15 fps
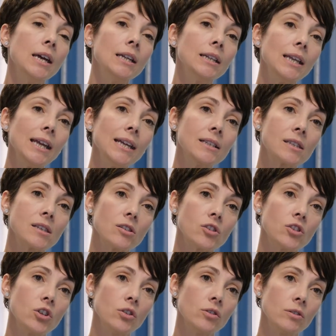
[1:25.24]
needs that
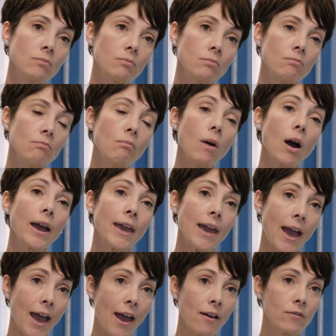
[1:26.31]
student might
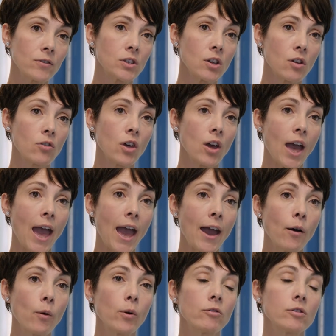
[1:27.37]
have, so that
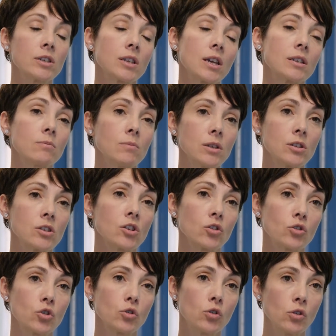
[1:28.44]
our assessments are
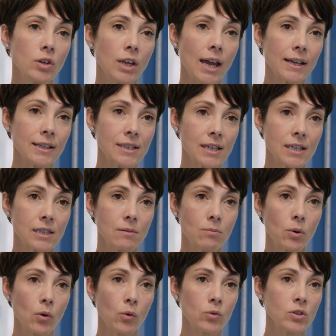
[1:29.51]
truly
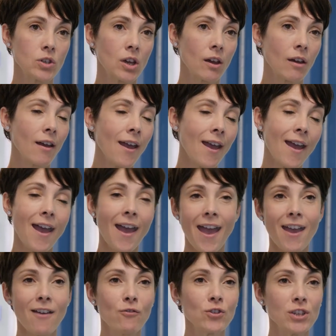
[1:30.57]
accessible to
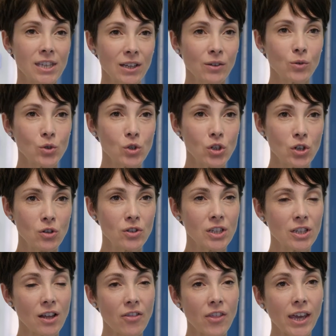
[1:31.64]
every single
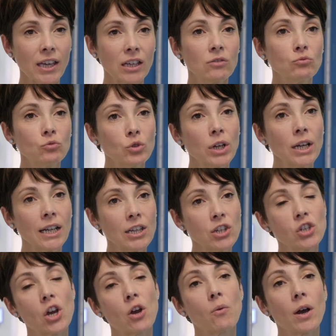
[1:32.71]
student and they can really
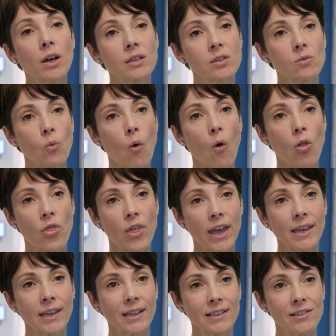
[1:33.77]
show us what
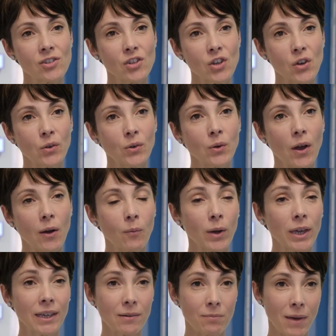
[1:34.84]
they can do and we
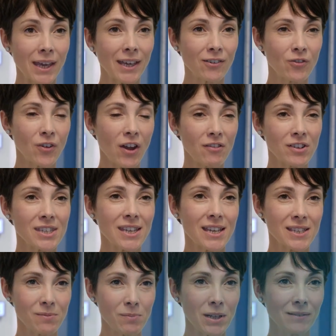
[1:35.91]
can make a fair
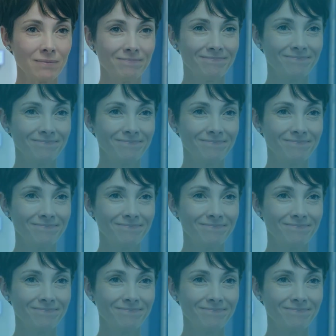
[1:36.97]
assessment.